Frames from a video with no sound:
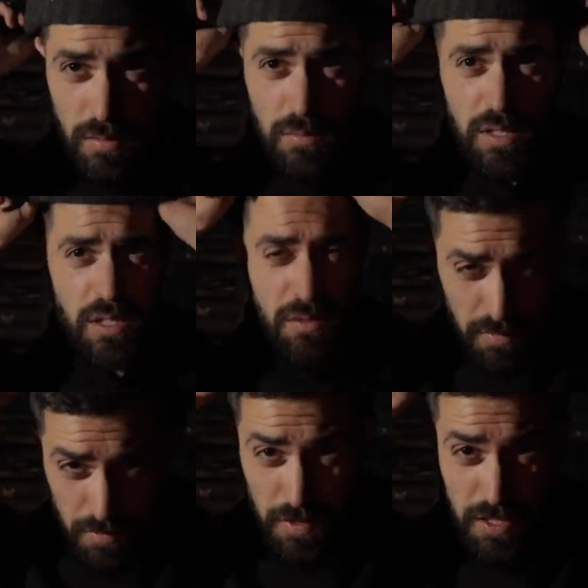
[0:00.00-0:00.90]
which
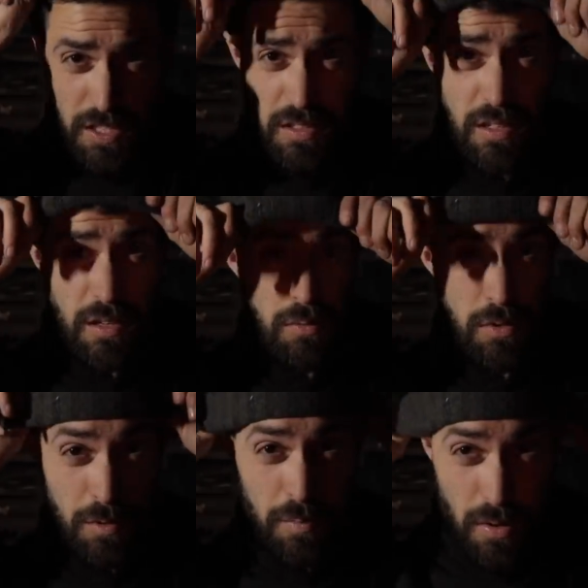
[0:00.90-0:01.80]
for tonight I will
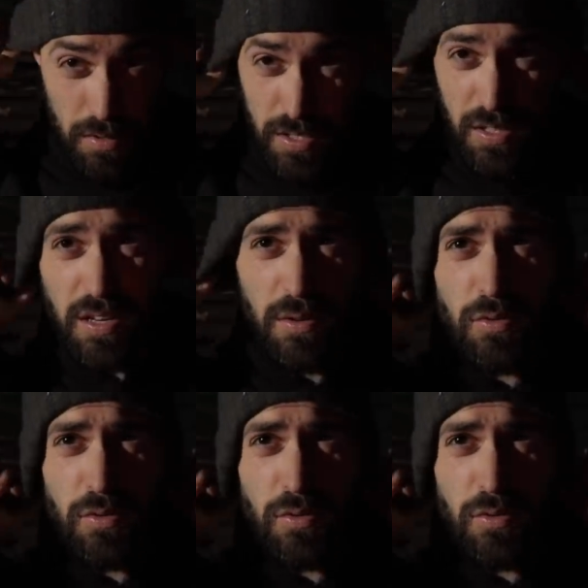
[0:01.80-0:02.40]
just put on because I know